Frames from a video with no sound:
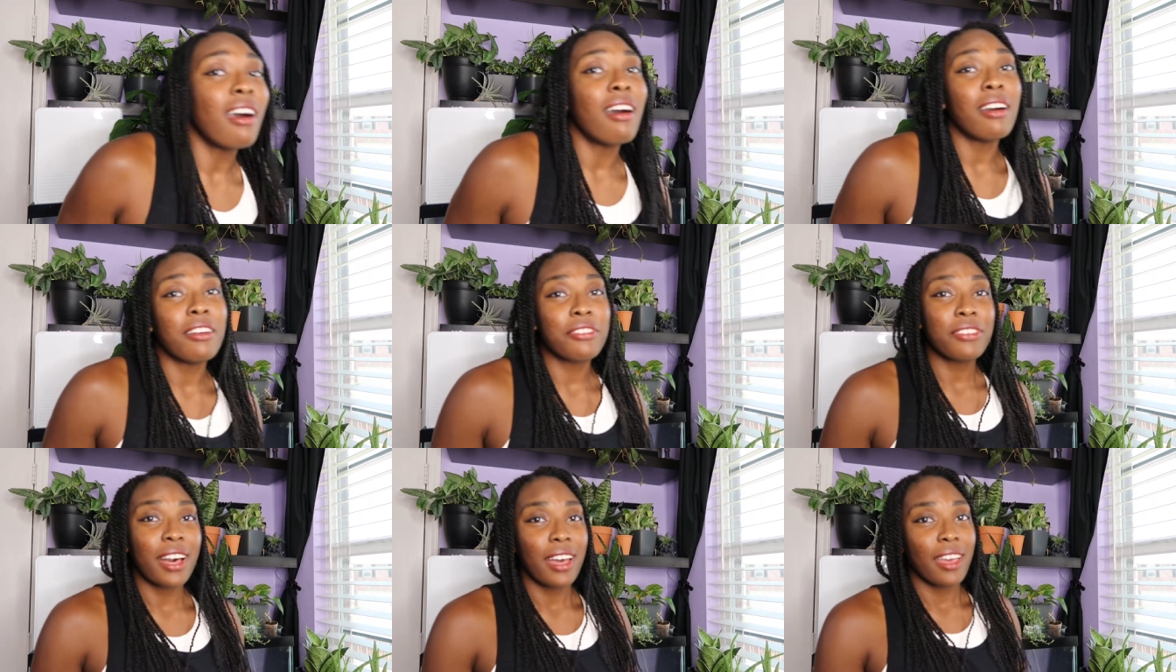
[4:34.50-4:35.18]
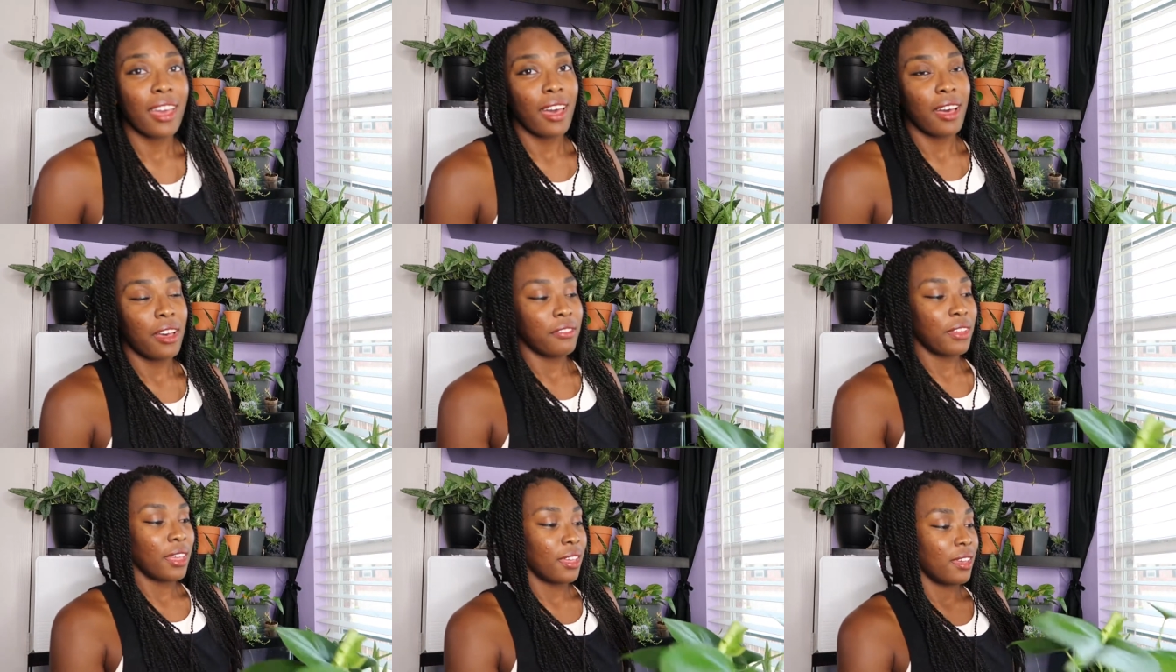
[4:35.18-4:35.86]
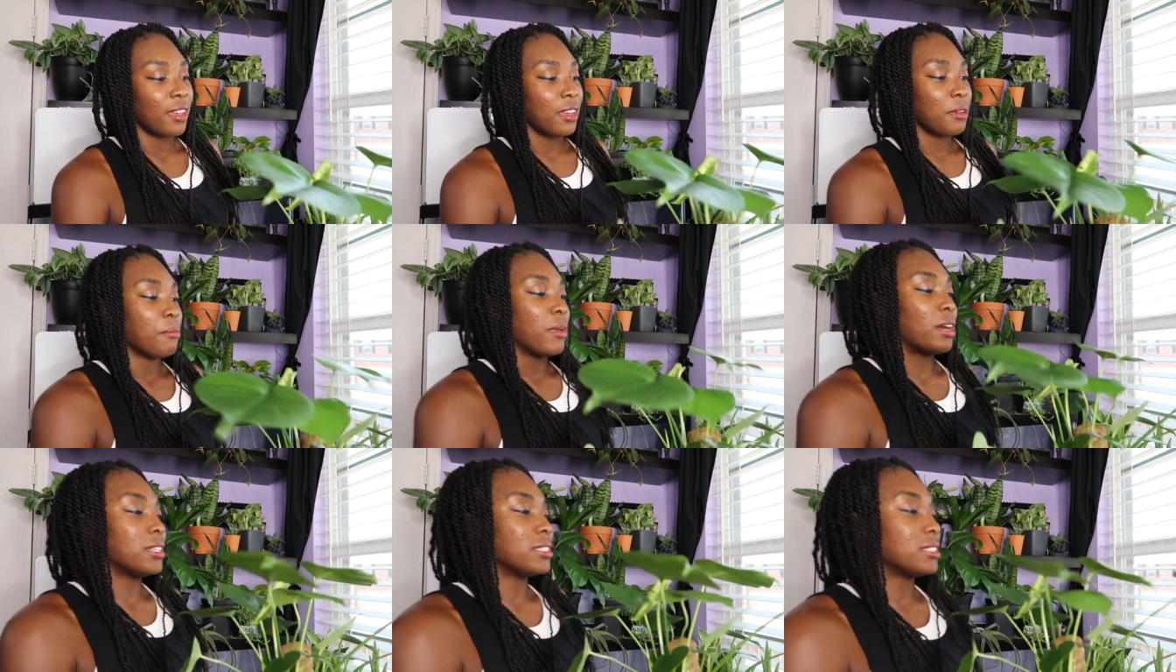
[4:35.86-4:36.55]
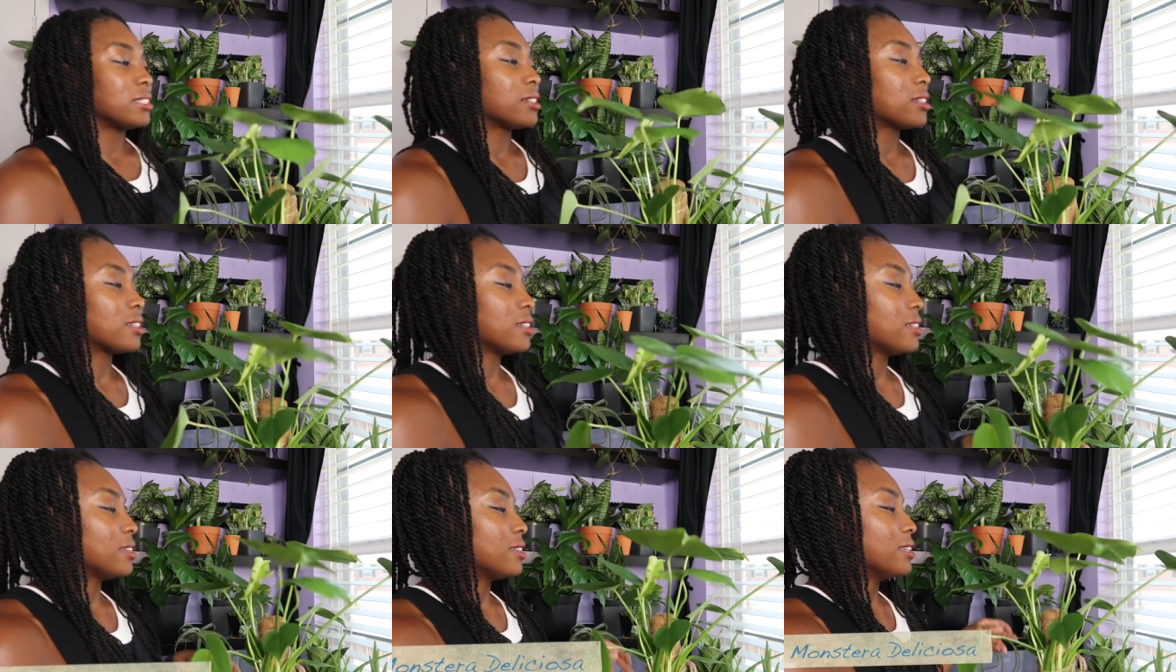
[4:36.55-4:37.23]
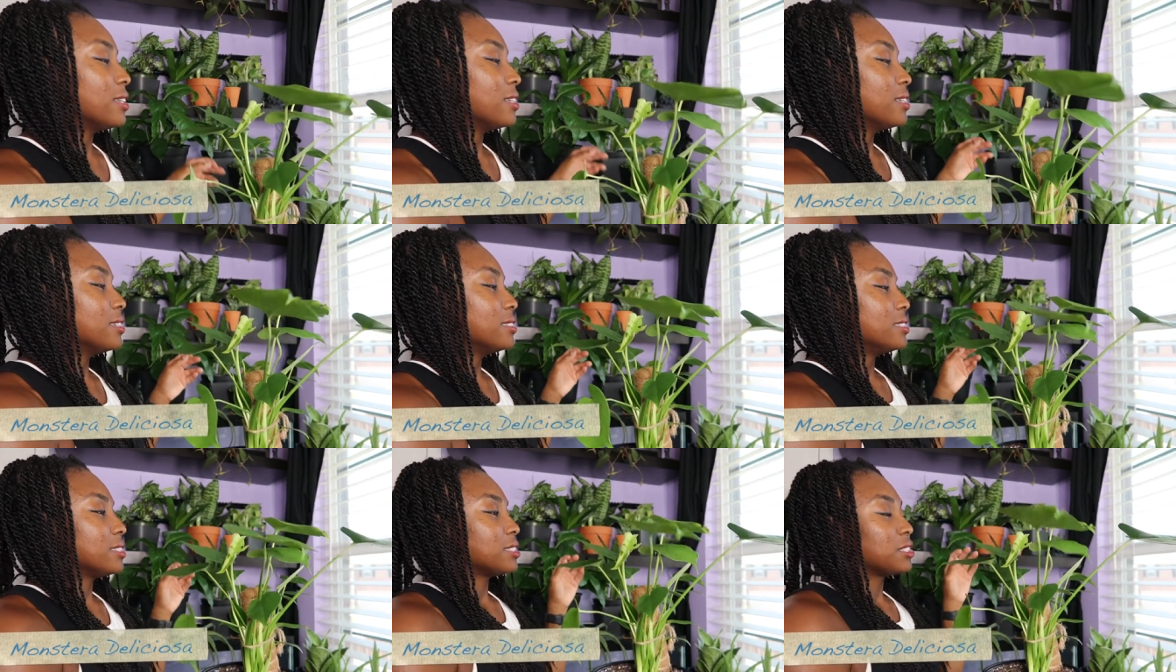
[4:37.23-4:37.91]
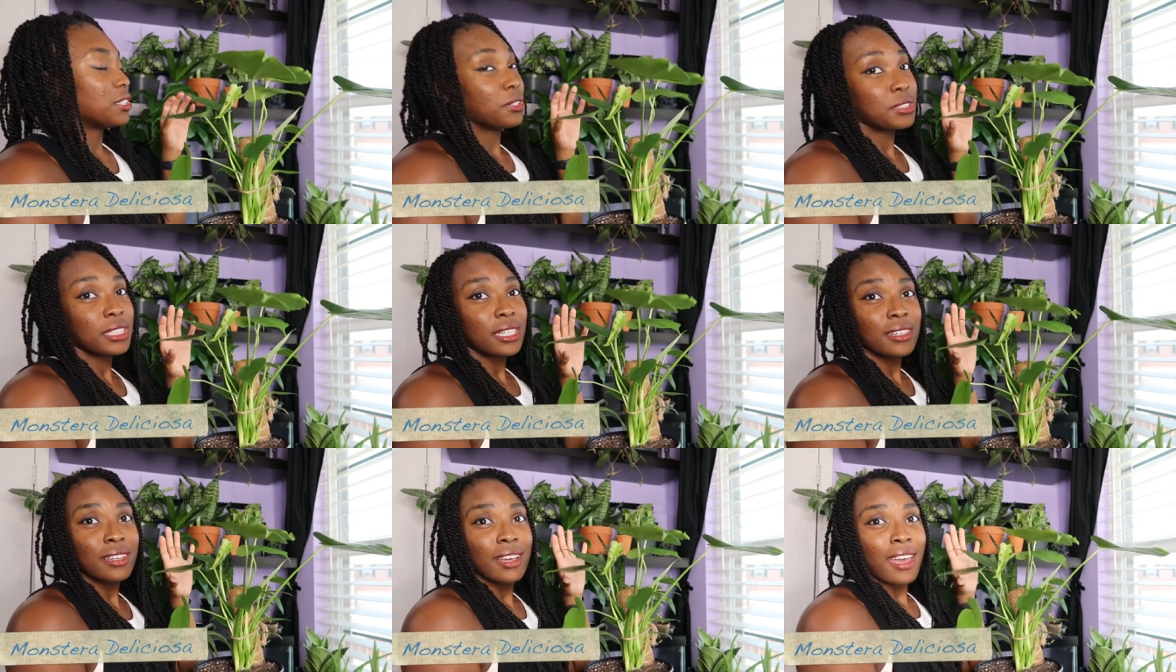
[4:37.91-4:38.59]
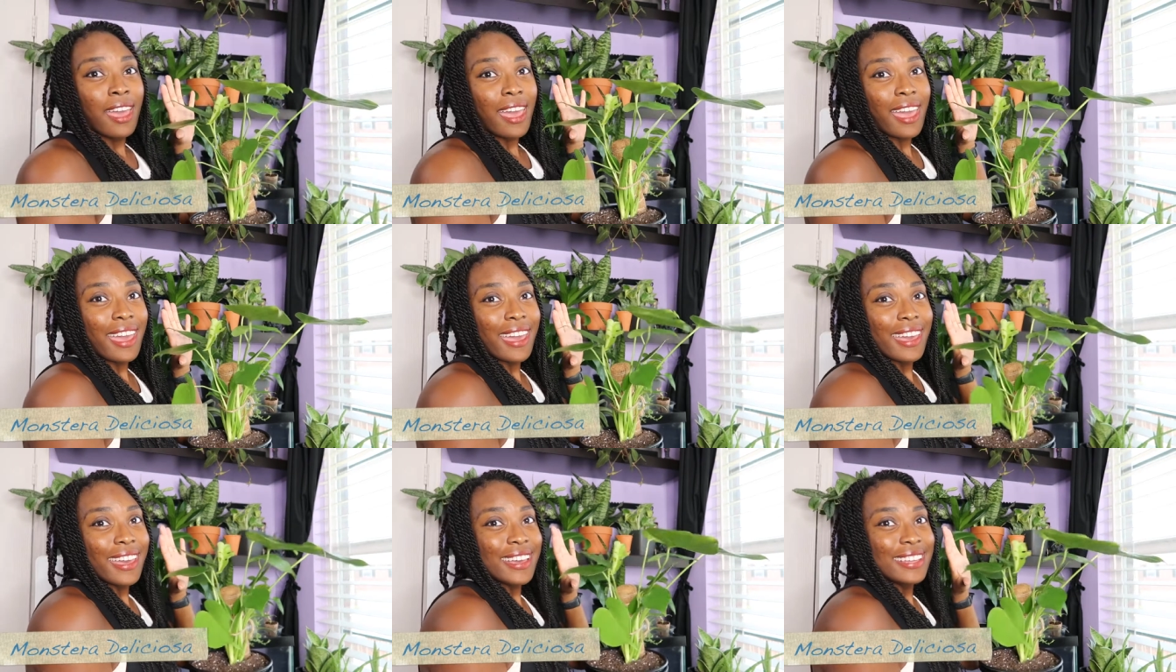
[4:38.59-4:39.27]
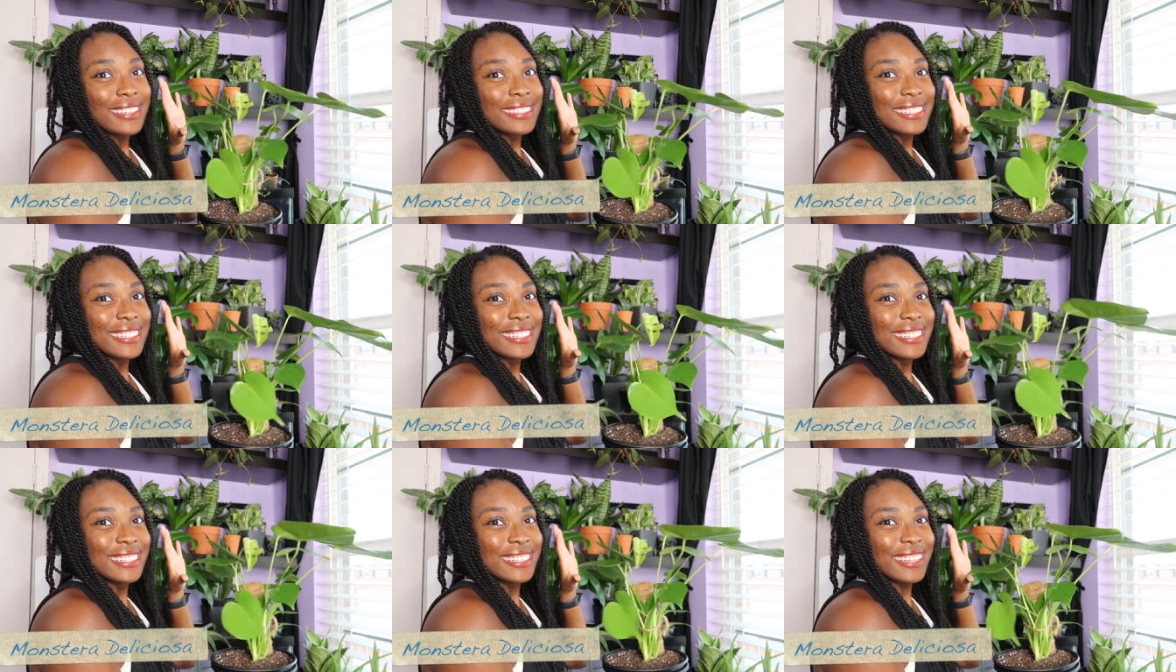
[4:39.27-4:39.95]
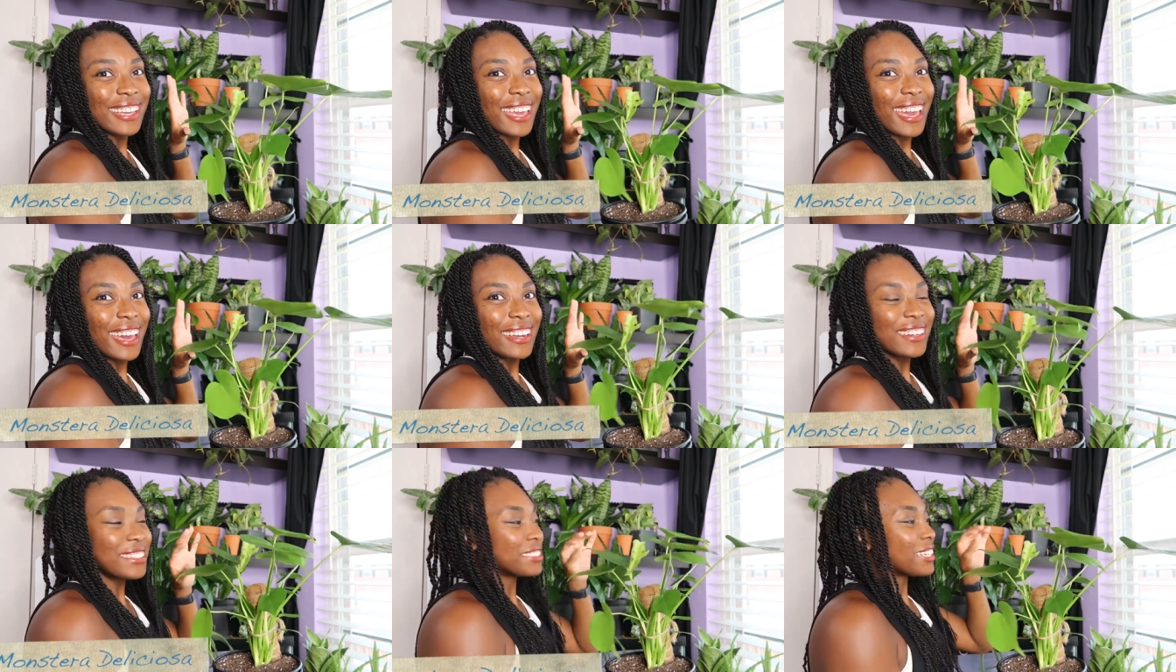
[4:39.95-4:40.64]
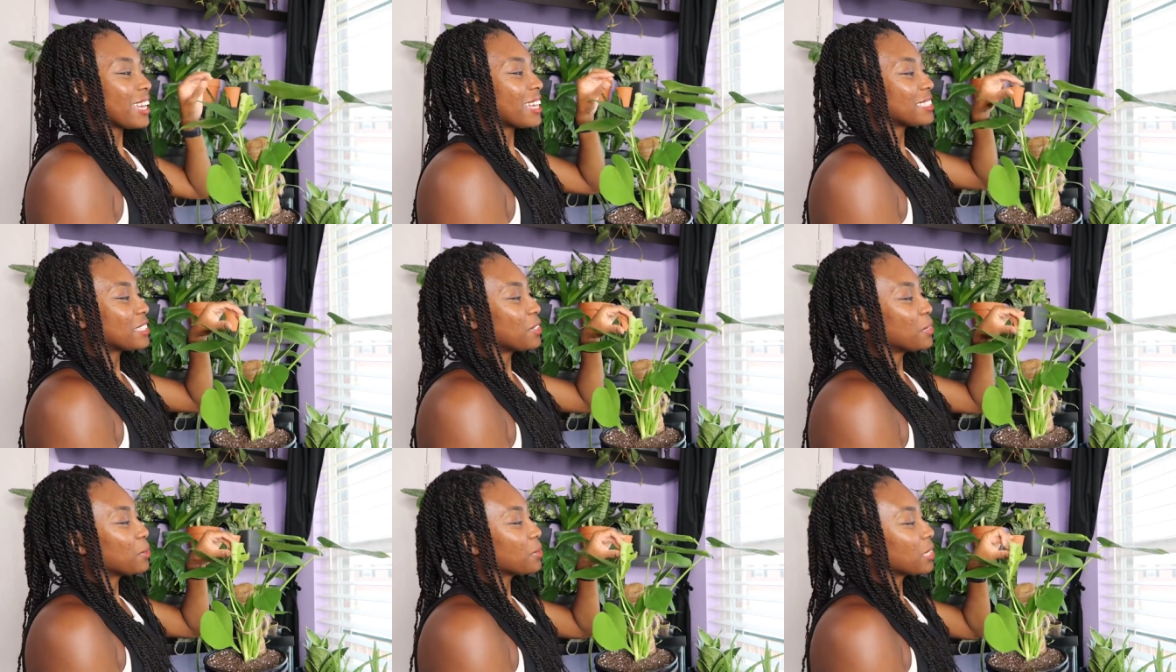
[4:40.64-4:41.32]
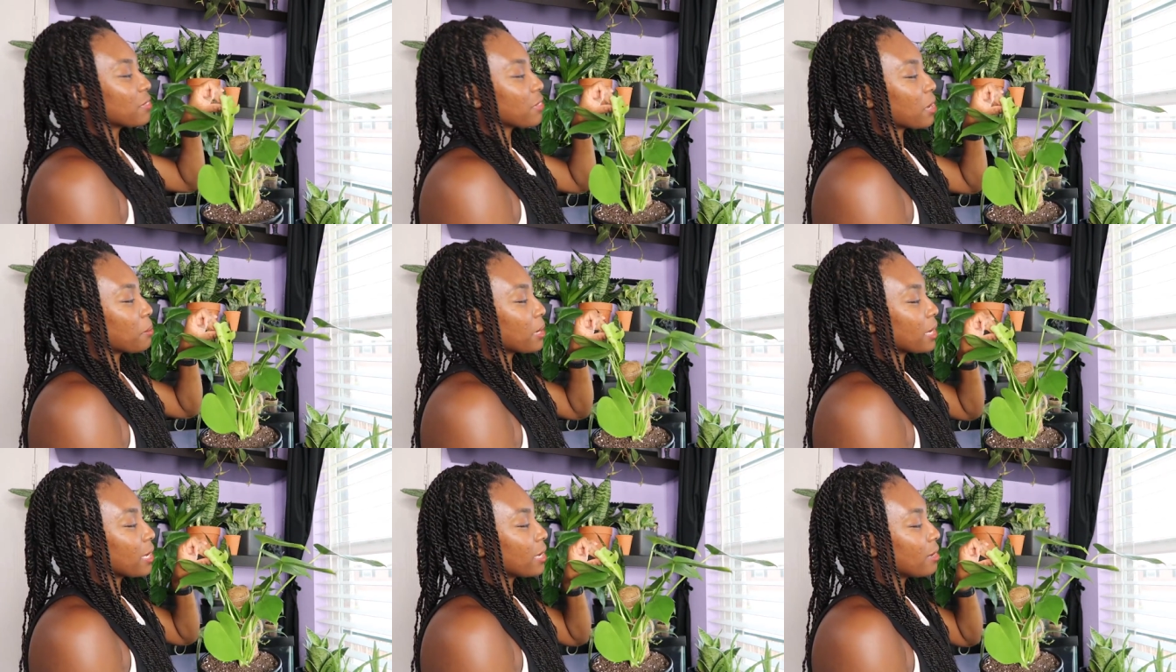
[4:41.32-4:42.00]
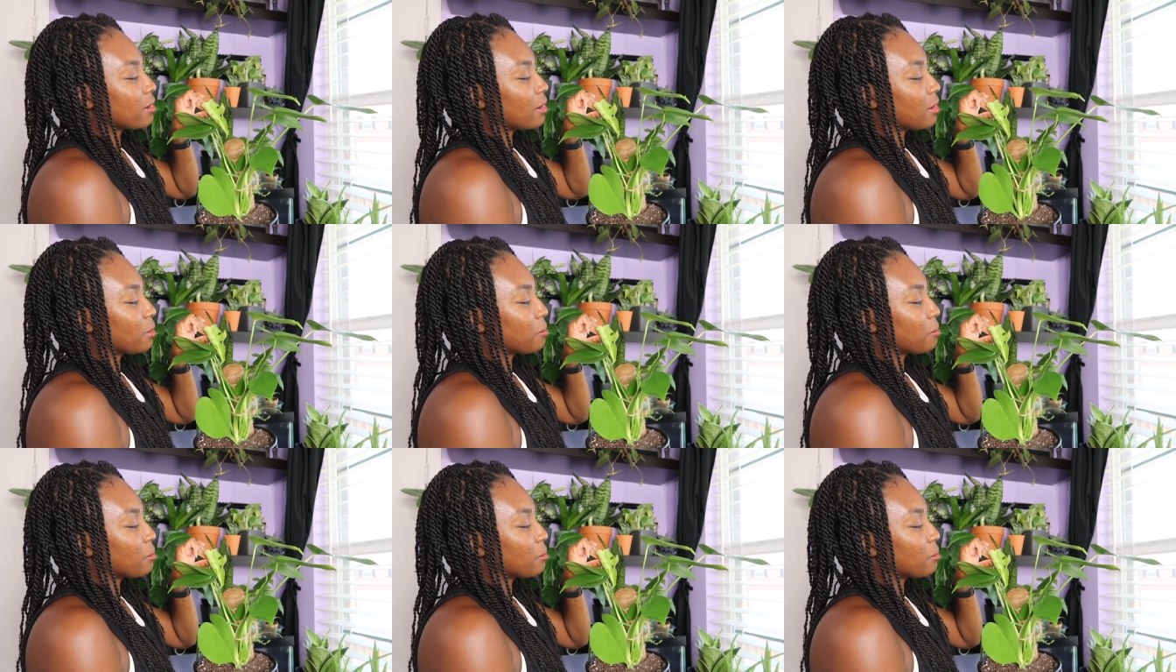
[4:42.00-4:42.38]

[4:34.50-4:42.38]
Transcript: off, I have a Monstera Deliciosa, and look at her, she has a new leaf coming in.